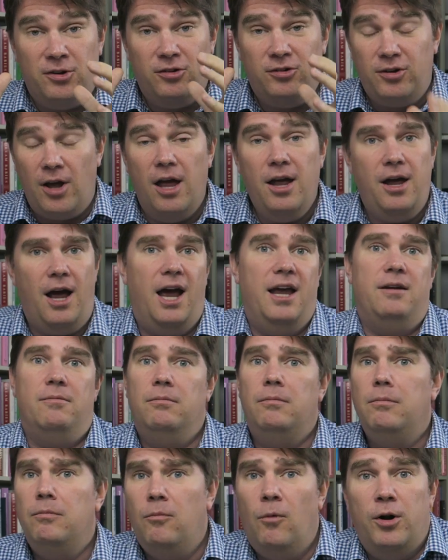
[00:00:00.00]
to say, hey,
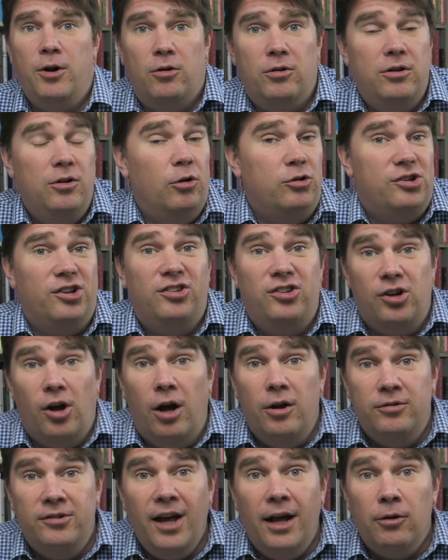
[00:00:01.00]
why not? Not just your
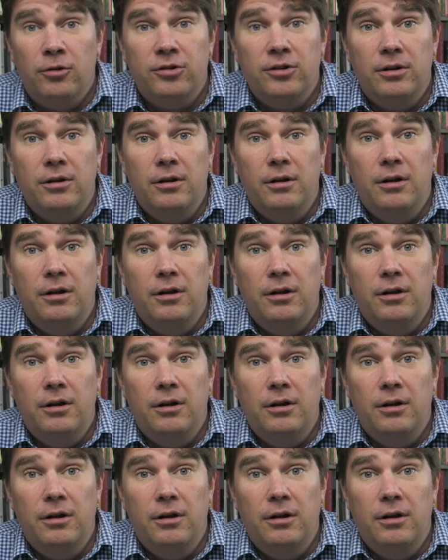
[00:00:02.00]
hotels.